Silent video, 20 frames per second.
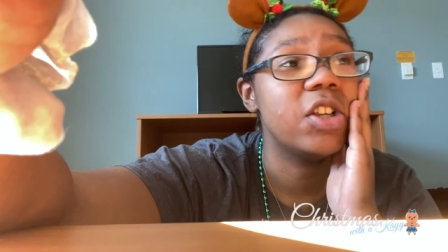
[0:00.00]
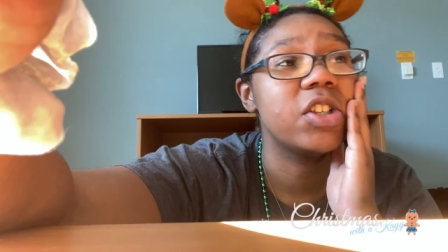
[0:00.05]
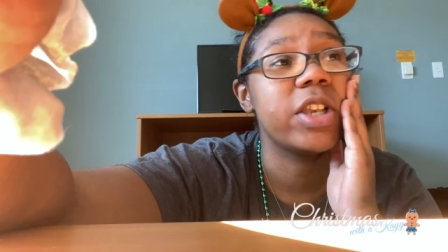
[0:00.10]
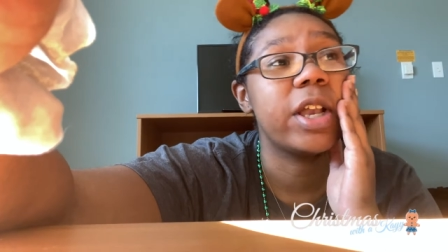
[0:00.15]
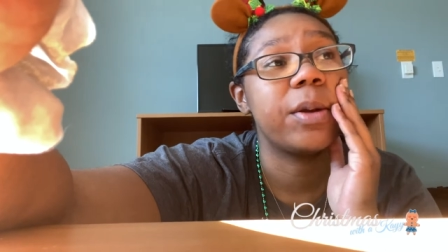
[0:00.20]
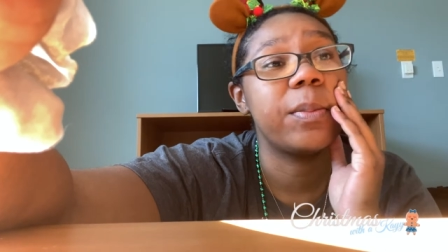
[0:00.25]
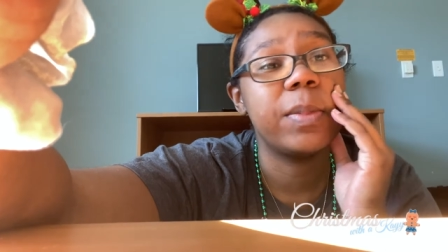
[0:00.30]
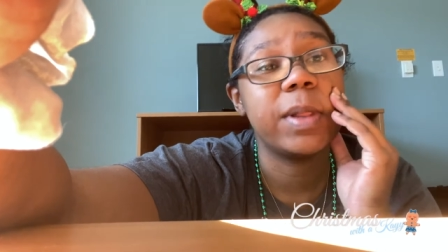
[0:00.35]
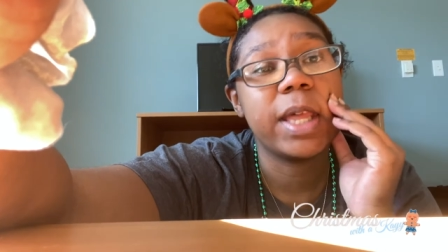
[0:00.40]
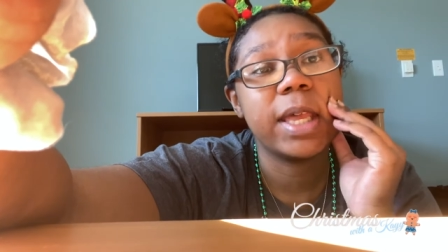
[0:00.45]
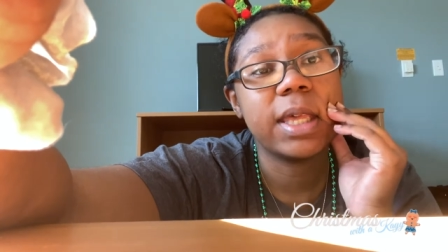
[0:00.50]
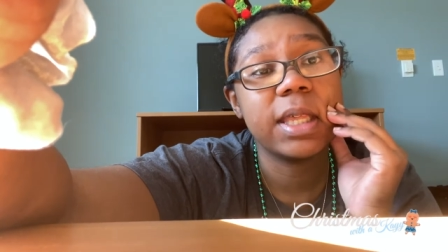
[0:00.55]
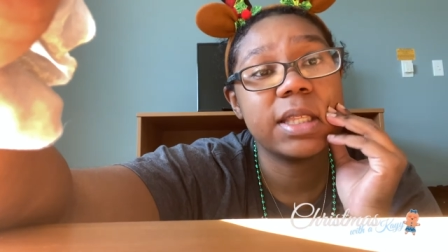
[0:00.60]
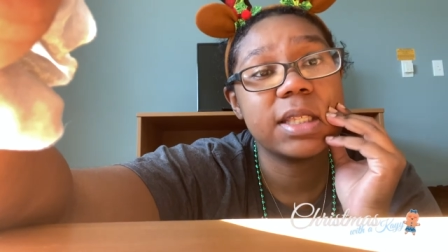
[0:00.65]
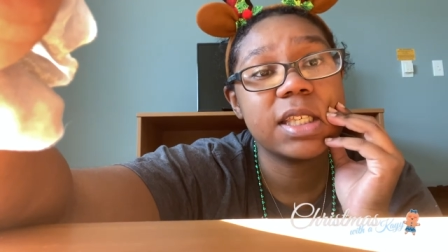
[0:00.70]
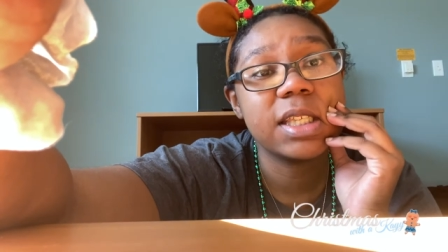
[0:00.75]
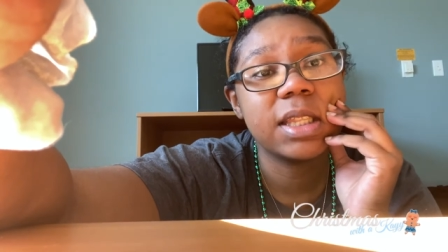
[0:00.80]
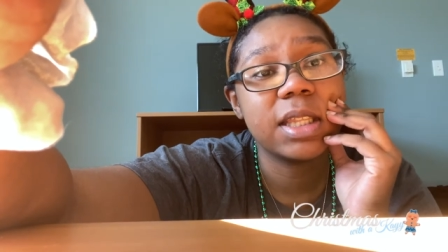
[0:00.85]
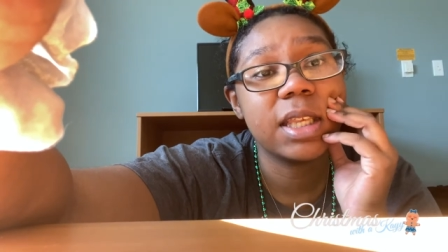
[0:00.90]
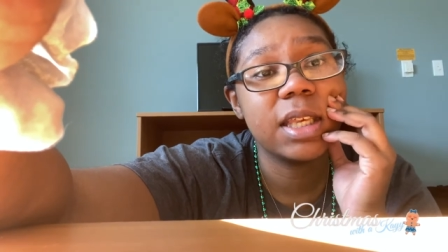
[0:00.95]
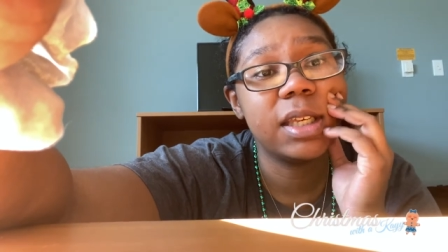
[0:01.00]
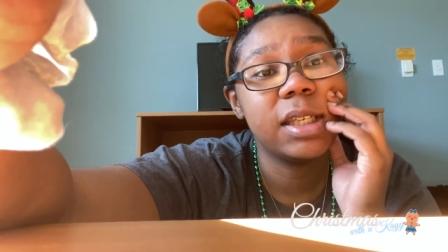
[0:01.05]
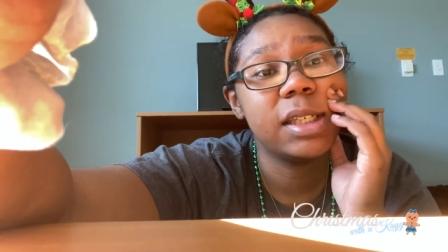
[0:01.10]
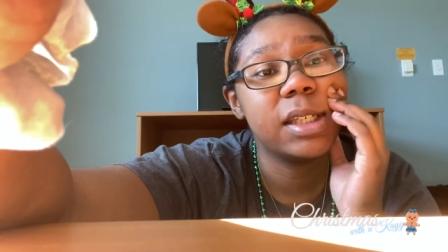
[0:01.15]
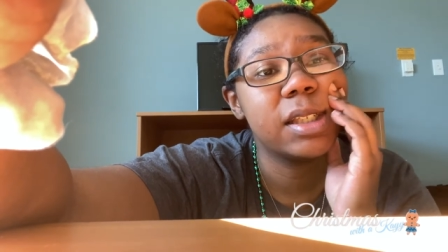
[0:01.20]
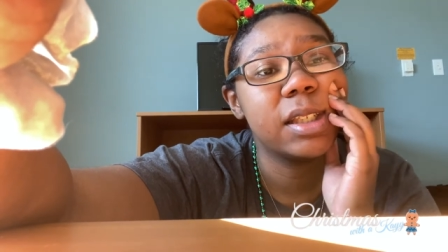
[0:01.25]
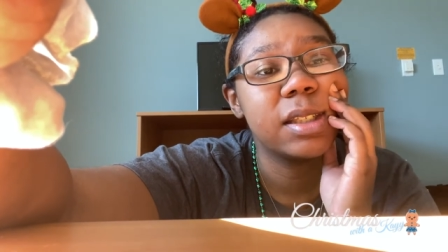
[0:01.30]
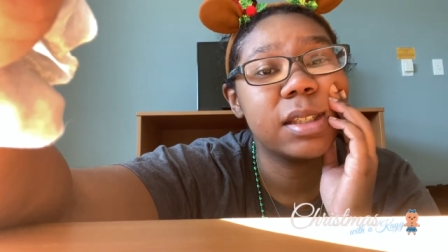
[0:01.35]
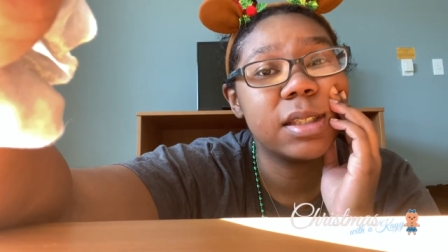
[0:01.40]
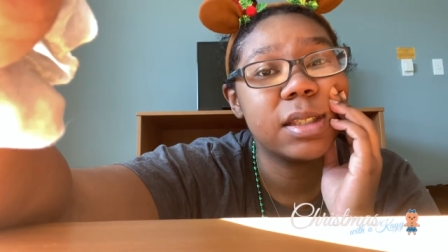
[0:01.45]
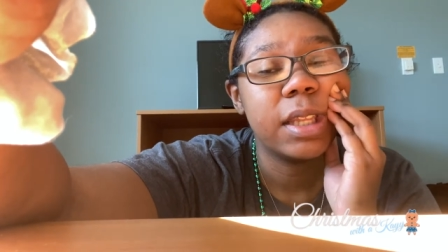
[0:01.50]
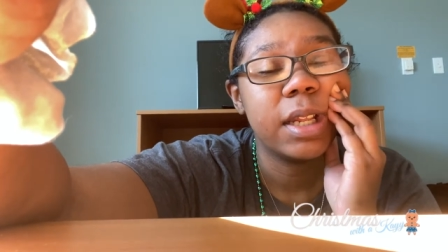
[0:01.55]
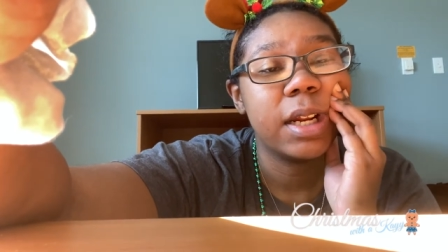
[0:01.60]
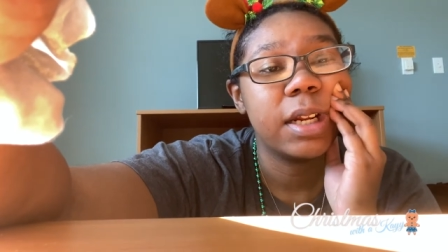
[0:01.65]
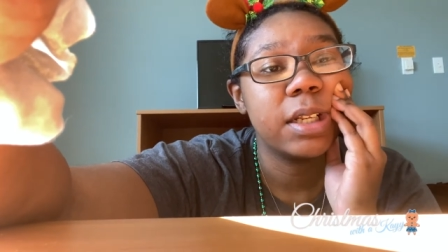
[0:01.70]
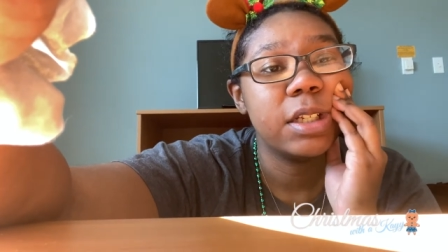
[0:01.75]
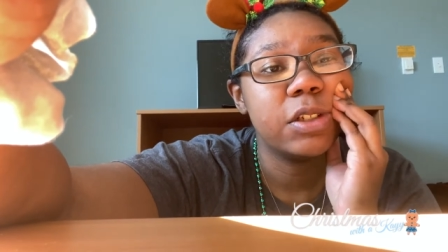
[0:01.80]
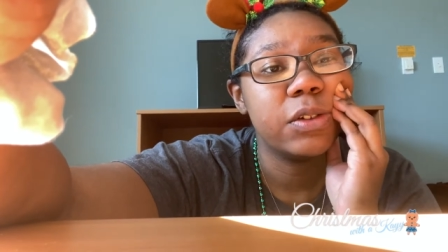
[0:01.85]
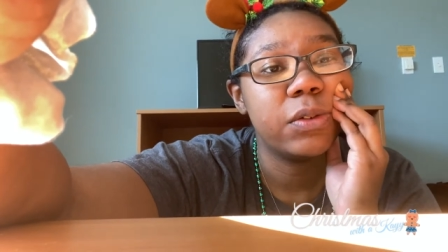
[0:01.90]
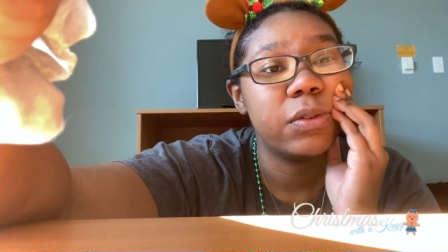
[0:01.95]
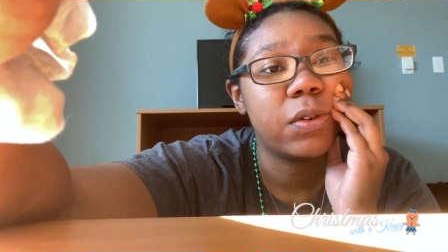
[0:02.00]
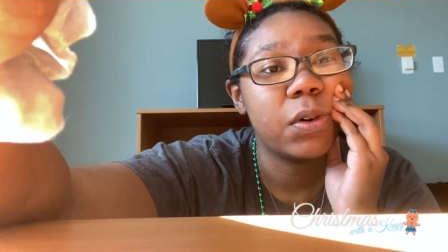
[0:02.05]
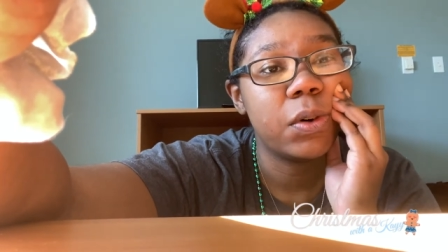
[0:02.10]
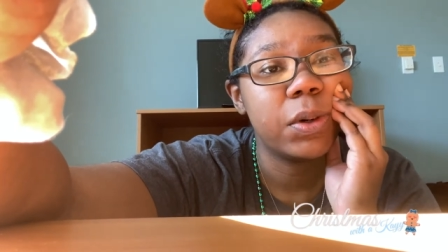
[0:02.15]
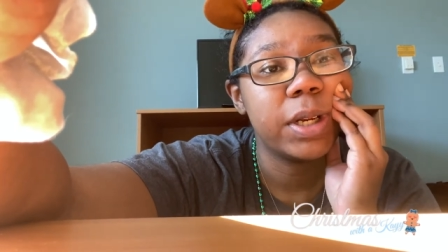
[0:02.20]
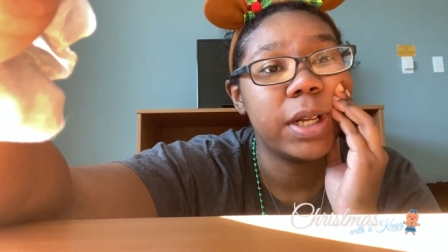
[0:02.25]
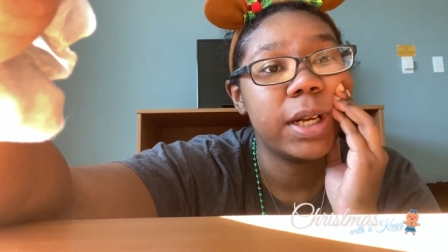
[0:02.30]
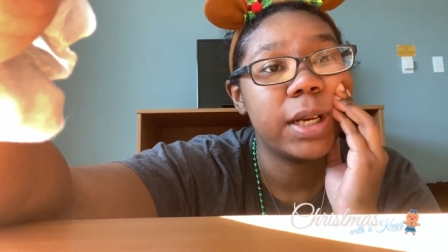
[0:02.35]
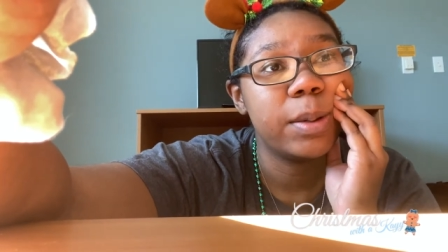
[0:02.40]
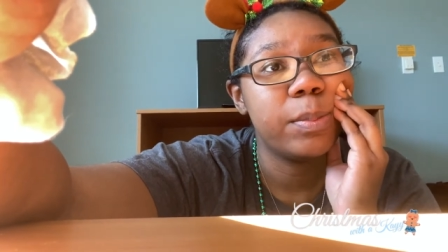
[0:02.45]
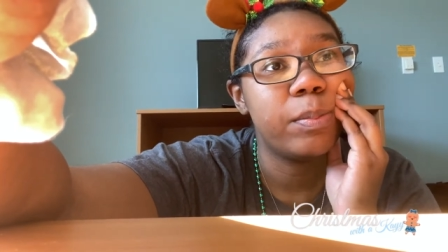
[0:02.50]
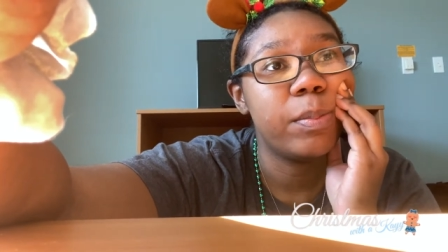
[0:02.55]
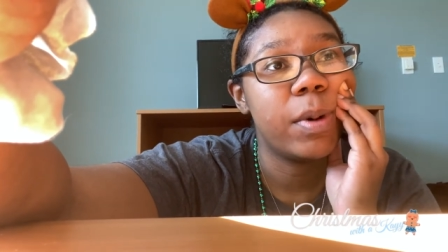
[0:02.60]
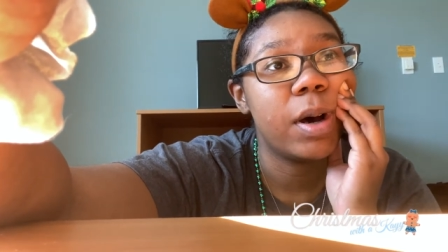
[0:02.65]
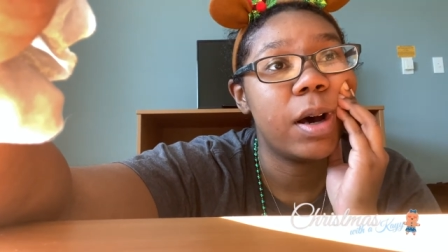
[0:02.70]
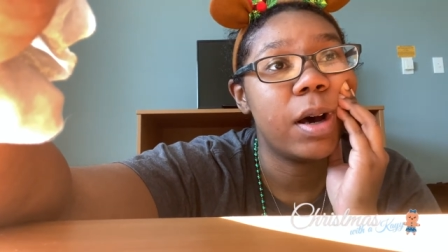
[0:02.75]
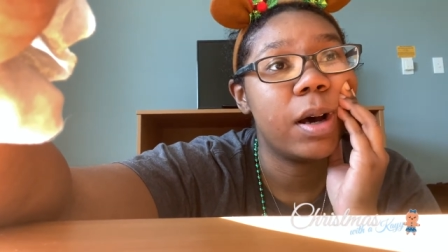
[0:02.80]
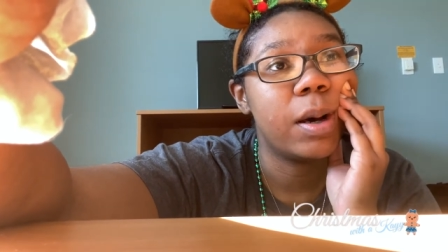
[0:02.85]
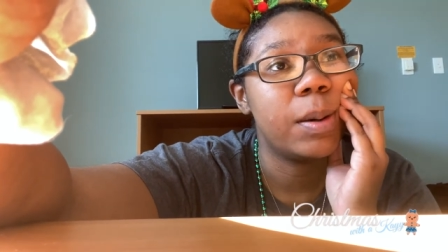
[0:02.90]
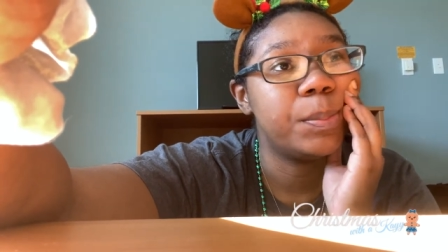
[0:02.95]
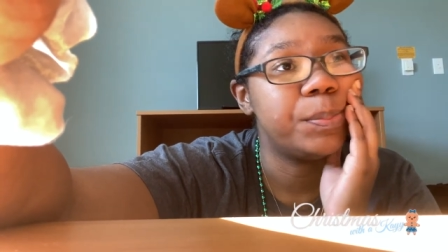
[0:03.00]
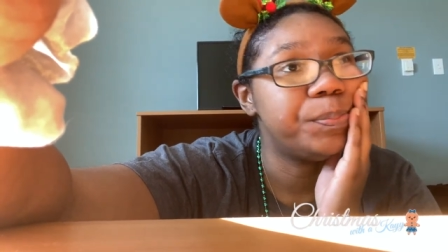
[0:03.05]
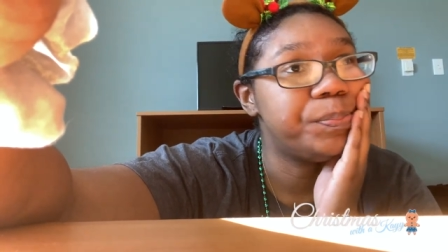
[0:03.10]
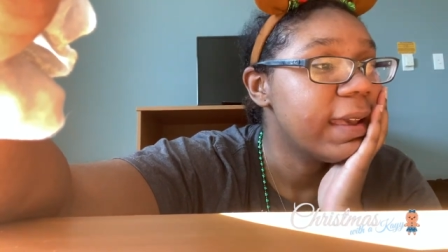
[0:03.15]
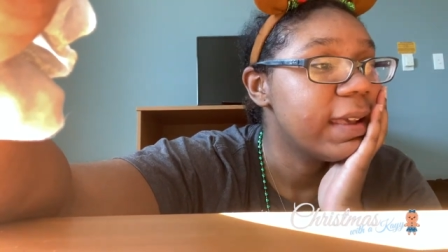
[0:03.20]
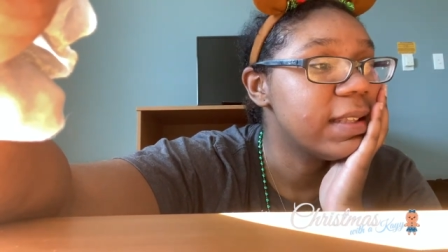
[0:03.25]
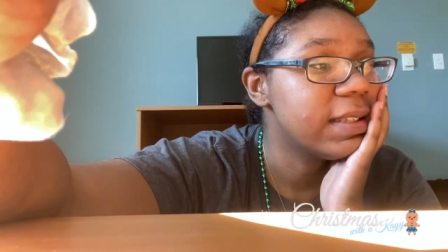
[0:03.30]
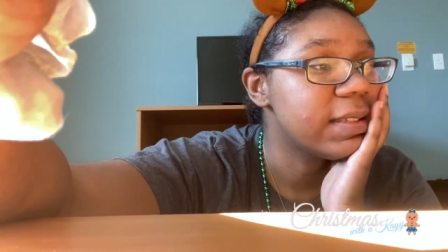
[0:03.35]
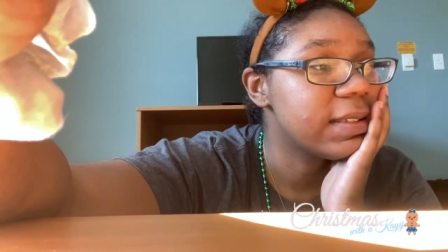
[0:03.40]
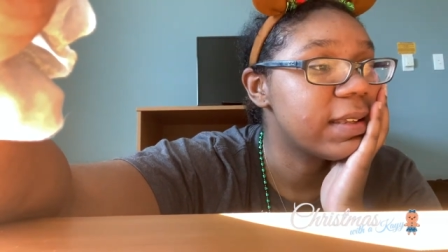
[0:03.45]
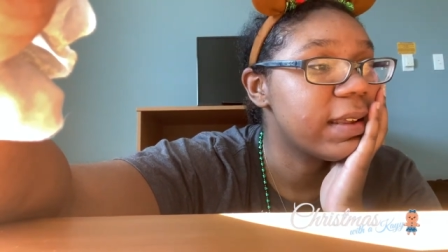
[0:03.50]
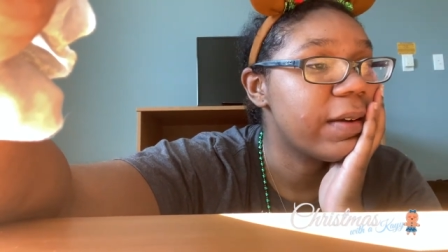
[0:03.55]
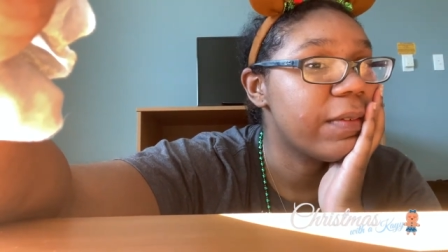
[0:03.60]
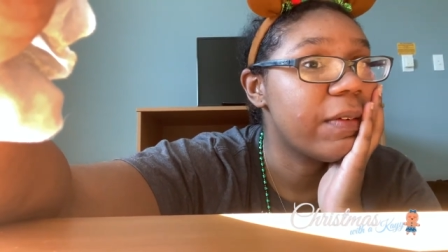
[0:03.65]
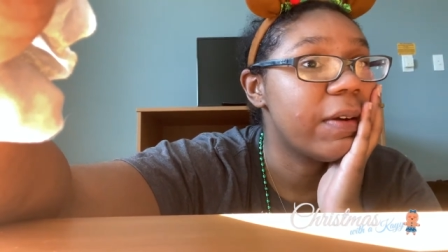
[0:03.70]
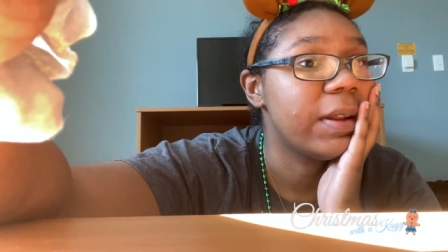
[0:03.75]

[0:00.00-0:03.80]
like blankets and things I need to fold up um and stuff.